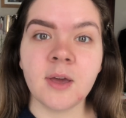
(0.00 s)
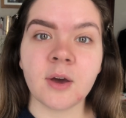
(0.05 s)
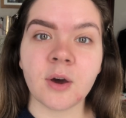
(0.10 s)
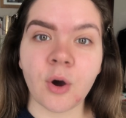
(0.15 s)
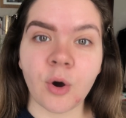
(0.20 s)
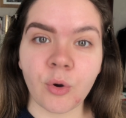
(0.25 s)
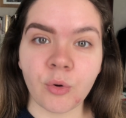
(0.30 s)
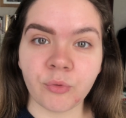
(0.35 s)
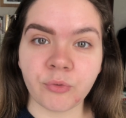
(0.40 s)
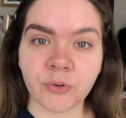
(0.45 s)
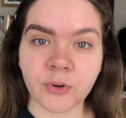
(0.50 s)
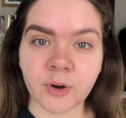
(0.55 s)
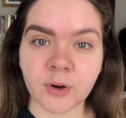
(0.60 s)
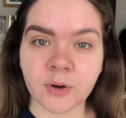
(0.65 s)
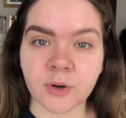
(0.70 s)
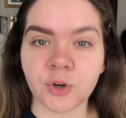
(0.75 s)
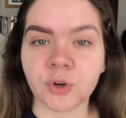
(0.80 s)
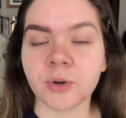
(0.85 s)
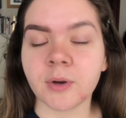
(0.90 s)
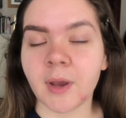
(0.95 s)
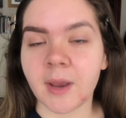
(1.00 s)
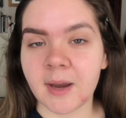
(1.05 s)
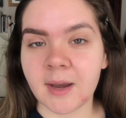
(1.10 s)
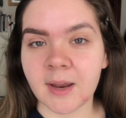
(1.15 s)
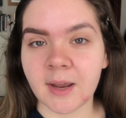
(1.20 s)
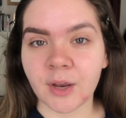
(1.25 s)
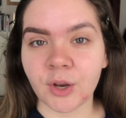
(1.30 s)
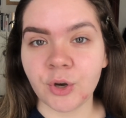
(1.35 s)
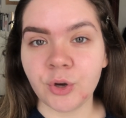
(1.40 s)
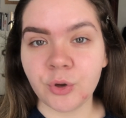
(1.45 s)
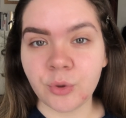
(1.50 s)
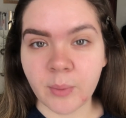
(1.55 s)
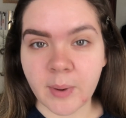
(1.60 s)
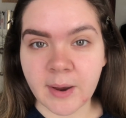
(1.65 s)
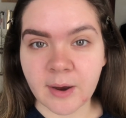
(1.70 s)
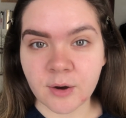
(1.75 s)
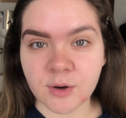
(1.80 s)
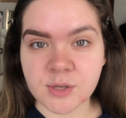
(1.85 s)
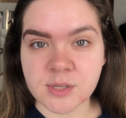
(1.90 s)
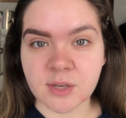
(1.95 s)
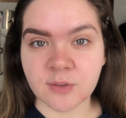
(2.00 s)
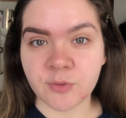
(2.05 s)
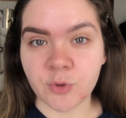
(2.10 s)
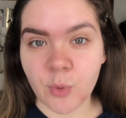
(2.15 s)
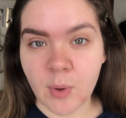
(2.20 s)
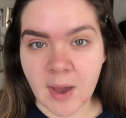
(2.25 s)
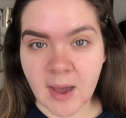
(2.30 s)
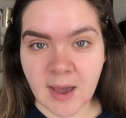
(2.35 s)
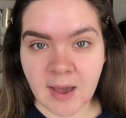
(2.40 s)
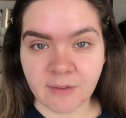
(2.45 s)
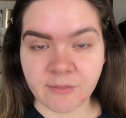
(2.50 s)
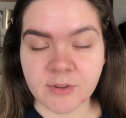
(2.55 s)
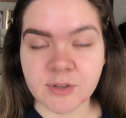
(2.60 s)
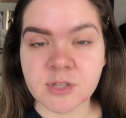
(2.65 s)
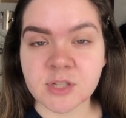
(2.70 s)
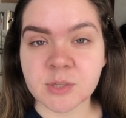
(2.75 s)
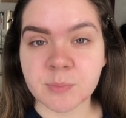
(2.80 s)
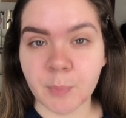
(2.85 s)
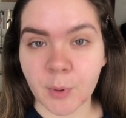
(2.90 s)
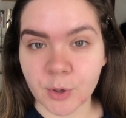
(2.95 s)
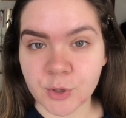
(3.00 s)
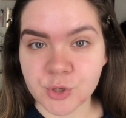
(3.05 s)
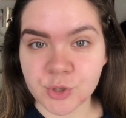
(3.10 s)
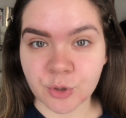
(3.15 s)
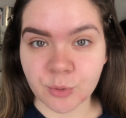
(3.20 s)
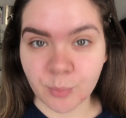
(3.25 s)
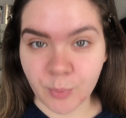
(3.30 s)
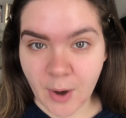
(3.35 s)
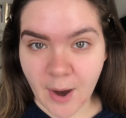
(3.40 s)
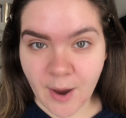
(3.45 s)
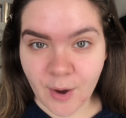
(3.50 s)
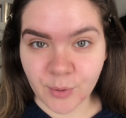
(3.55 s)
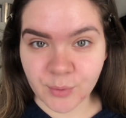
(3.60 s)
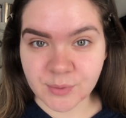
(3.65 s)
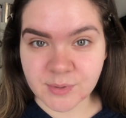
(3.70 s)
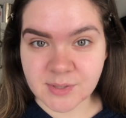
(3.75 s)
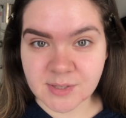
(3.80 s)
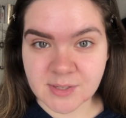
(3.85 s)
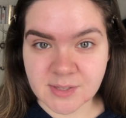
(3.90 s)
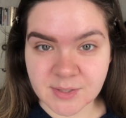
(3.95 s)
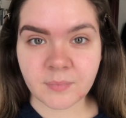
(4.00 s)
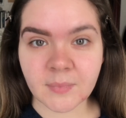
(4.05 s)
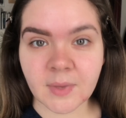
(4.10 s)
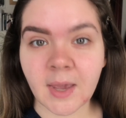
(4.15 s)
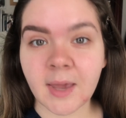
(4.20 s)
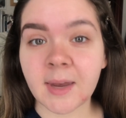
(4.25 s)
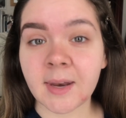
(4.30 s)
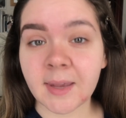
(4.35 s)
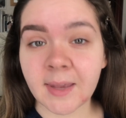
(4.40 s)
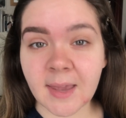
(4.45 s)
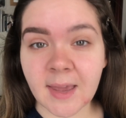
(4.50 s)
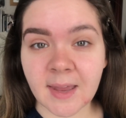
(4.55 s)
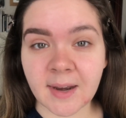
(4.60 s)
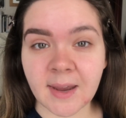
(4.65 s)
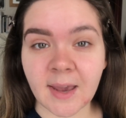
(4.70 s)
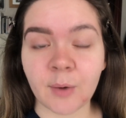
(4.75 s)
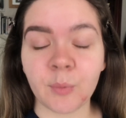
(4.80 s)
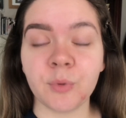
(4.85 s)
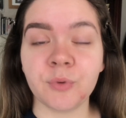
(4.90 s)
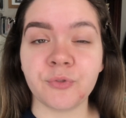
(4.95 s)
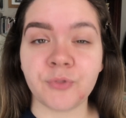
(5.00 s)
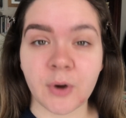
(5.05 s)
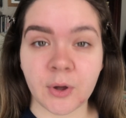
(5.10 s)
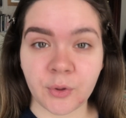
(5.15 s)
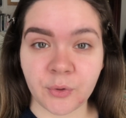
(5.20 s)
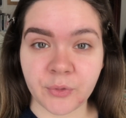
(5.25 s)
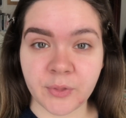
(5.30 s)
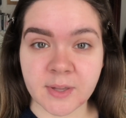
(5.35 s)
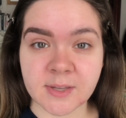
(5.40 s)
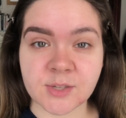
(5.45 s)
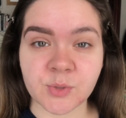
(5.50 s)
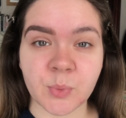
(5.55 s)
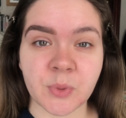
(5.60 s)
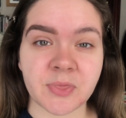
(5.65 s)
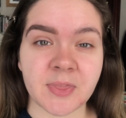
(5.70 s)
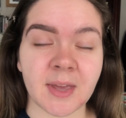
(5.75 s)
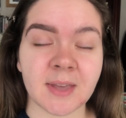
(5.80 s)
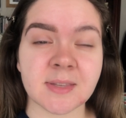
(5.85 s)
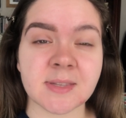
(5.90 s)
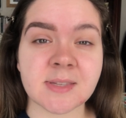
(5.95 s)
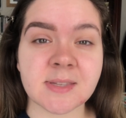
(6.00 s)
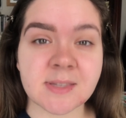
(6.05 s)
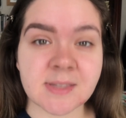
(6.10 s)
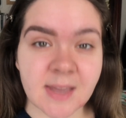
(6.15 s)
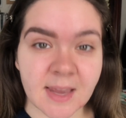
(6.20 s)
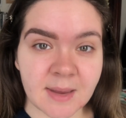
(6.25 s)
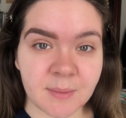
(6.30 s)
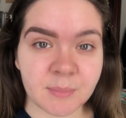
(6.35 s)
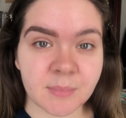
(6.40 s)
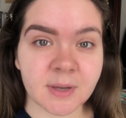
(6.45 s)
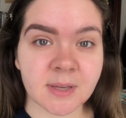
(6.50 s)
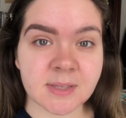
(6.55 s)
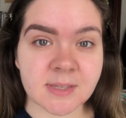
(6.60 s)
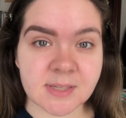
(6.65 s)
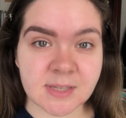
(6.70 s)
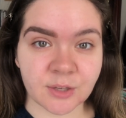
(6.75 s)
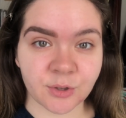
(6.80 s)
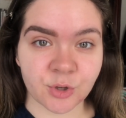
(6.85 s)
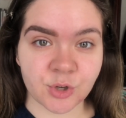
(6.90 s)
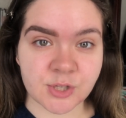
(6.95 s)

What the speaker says: over creating new hairs if you have sparser brows. And again, I would follow this with that same concealer